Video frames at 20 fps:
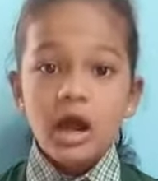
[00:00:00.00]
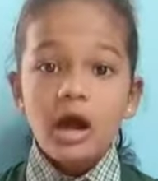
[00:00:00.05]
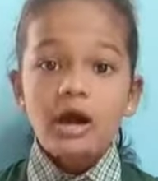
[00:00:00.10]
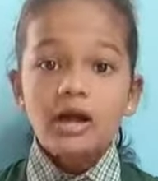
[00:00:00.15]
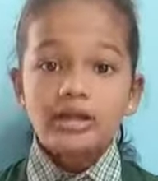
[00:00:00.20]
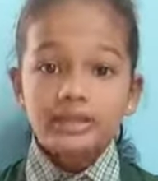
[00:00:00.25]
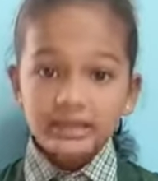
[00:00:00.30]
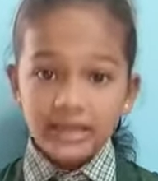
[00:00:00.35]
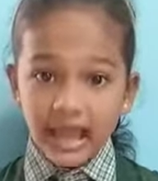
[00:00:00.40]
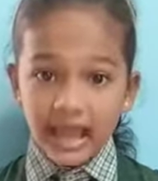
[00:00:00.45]

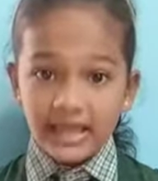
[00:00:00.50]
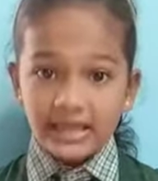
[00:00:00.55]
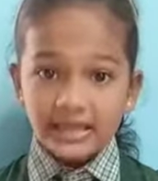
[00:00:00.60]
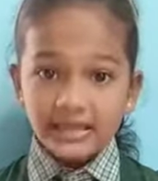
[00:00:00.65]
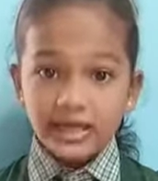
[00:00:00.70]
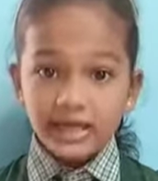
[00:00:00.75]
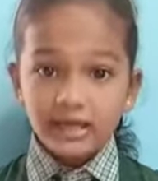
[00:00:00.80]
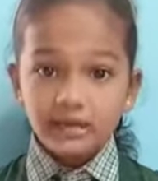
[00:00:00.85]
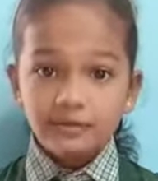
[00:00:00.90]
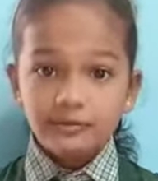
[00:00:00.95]
A
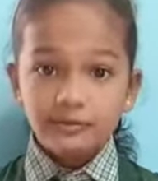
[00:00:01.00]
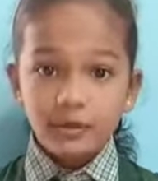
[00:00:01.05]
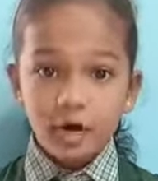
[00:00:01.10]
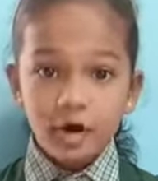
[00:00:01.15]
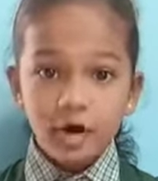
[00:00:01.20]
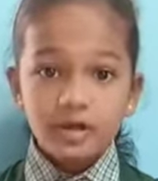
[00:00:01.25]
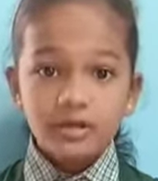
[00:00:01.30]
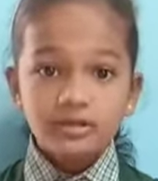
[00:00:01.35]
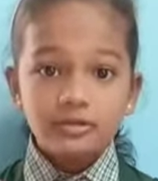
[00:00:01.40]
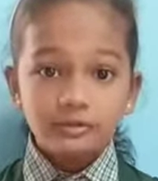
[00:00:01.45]
tiger
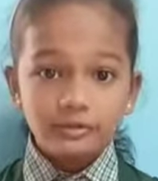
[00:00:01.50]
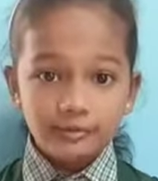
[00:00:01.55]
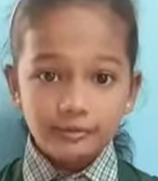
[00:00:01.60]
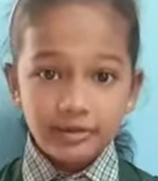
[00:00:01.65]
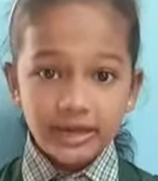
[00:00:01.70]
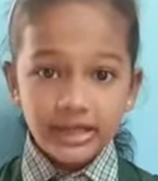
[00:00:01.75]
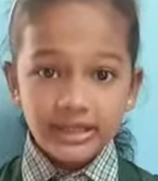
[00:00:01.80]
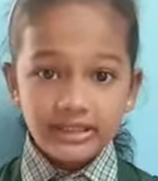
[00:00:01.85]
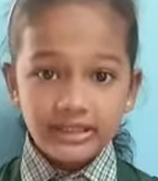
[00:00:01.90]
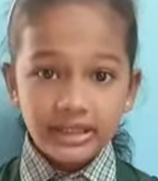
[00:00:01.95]
was
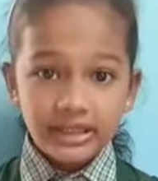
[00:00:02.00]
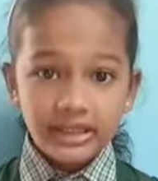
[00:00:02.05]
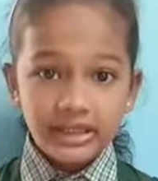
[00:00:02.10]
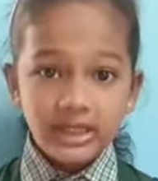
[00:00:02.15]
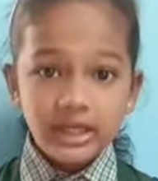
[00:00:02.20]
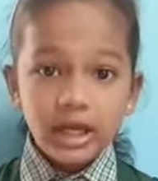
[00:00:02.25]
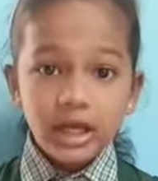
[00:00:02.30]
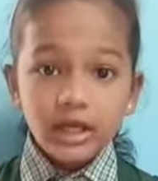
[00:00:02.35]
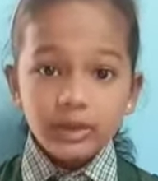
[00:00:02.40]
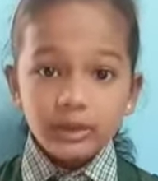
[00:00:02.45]

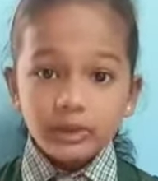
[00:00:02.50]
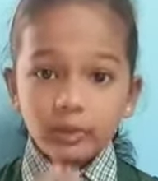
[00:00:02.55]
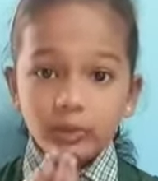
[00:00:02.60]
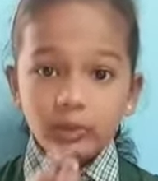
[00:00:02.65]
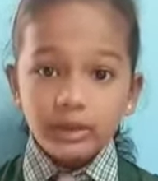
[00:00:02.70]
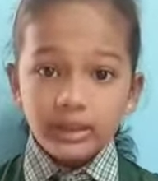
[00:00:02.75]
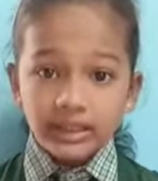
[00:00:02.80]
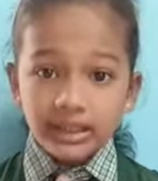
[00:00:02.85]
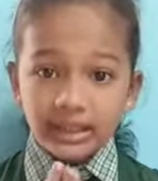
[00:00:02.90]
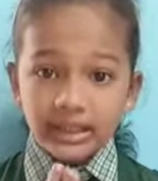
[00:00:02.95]
waiting
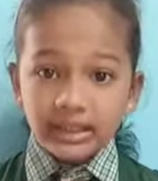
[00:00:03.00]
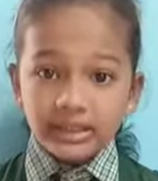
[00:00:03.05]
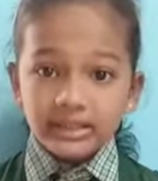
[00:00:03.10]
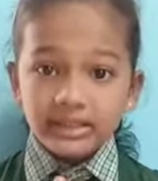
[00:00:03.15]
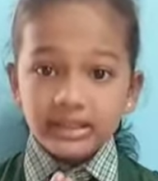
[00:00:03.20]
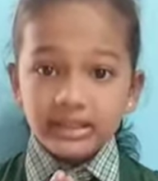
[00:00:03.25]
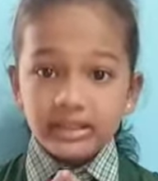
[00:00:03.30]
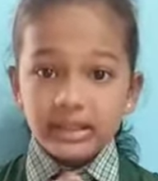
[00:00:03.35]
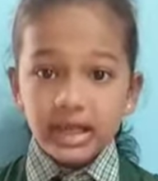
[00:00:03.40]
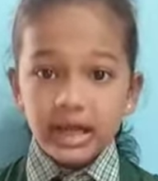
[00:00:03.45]
to
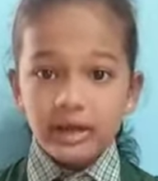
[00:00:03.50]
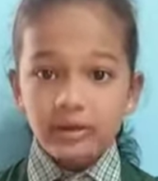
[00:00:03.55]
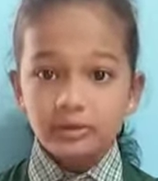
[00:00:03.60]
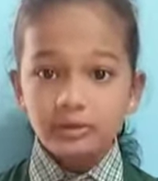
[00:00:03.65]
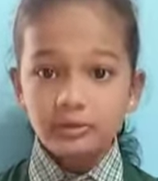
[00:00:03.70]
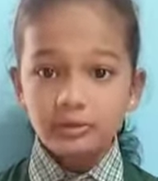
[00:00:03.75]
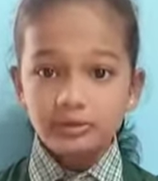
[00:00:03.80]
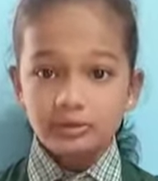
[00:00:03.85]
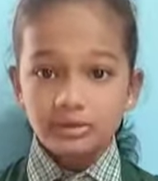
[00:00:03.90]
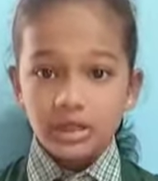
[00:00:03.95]
eat the
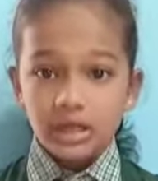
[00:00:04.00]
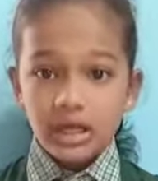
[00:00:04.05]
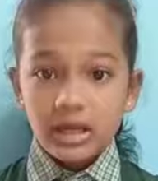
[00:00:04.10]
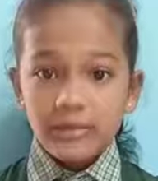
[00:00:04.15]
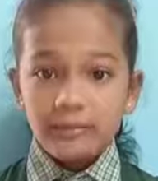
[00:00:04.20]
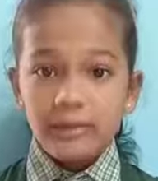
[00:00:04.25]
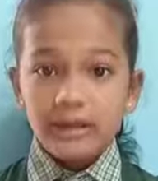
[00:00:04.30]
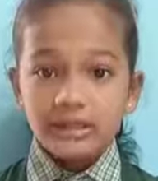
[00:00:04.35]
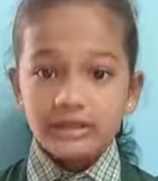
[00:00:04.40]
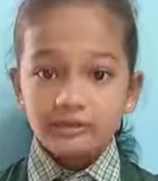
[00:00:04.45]
cows,
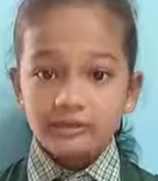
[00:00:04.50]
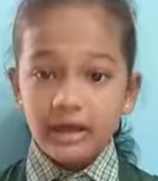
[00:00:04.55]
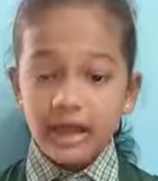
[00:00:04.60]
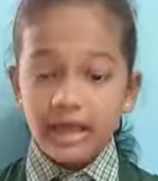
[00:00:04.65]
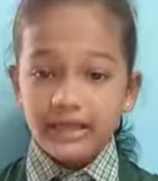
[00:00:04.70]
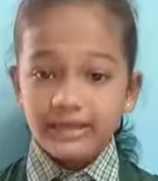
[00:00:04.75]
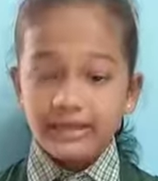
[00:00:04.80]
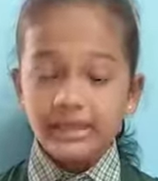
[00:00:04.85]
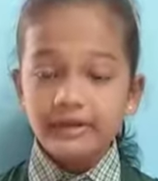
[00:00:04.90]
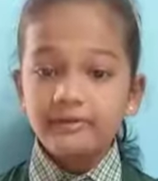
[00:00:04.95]
but
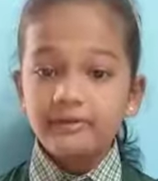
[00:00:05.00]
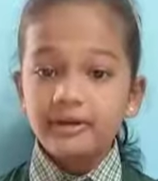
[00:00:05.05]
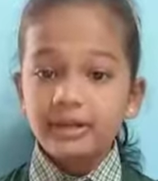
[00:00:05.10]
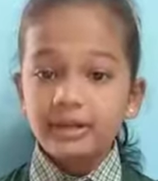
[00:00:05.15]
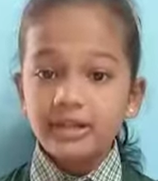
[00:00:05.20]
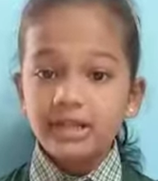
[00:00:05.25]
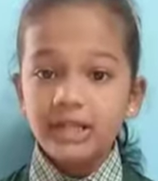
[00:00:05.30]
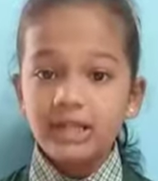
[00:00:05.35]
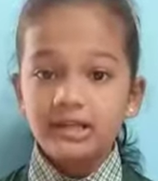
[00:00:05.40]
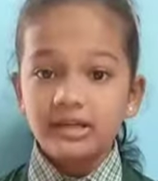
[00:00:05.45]

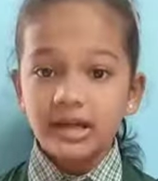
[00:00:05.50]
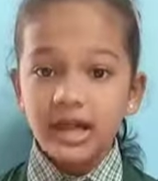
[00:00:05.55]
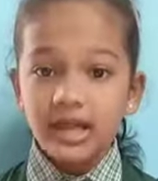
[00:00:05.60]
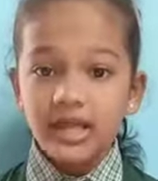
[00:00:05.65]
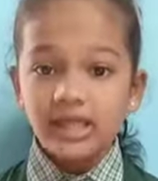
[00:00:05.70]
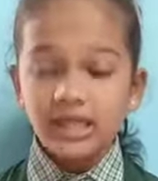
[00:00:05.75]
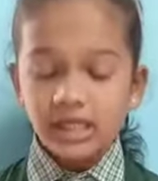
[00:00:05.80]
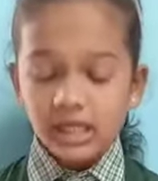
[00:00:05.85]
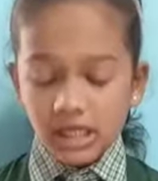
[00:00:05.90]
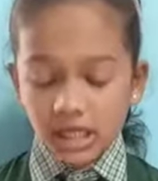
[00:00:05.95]
whenever he
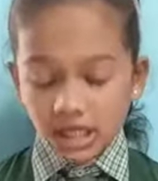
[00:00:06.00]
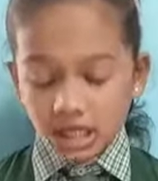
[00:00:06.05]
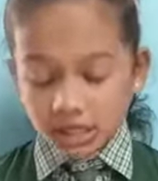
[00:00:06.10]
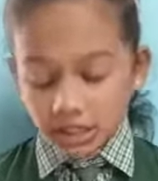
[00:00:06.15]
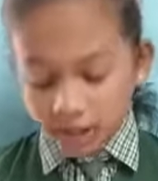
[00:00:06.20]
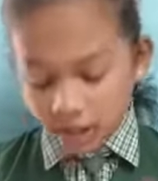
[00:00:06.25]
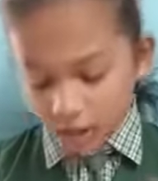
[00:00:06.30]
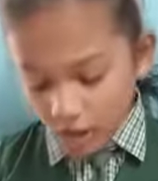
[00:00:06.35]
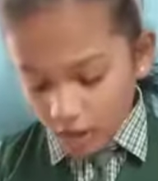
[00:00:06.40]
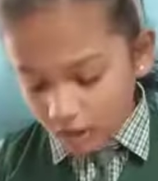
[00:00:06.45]
tried,
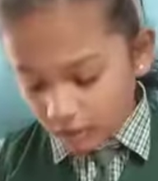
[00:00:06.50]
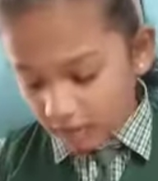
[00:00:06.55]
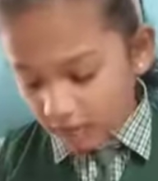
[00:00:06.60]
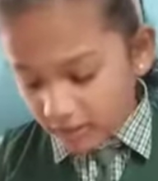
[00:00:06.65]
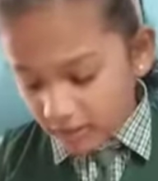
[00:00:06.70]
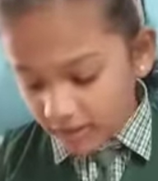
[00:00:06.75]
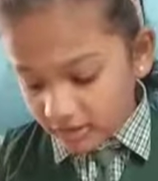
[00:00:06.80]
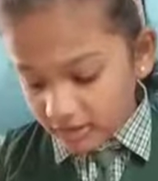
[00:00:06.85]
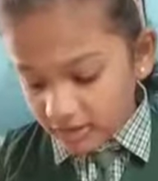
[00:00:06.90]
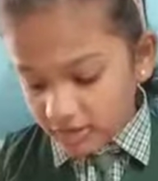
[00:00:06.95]
he
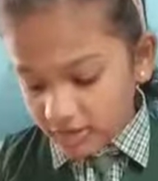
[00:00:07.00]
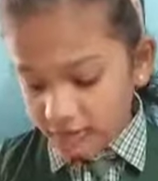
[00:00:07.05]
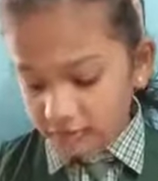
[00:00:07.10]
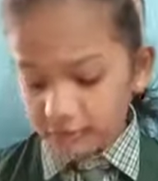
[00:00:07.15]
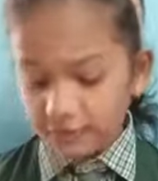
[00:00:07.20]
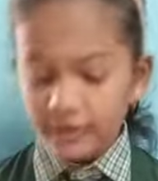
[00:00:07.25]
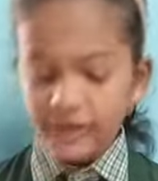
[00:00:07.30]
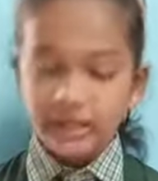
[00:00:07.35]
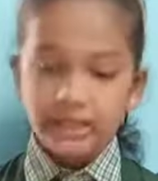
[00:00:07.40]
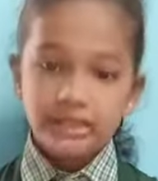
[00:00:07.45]
always
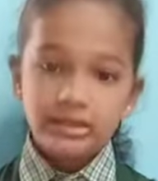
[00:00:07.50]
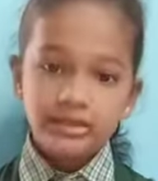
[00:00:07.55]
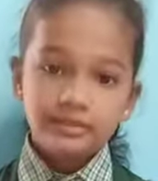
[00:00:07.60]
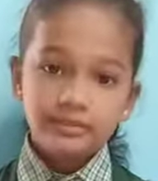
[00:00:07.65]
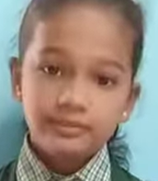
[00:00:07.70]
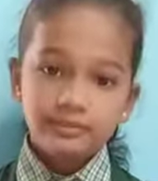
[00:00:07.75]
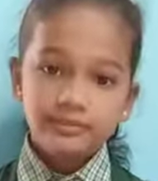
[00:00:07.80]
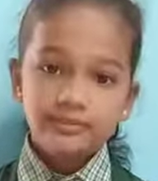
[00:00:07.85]
failed.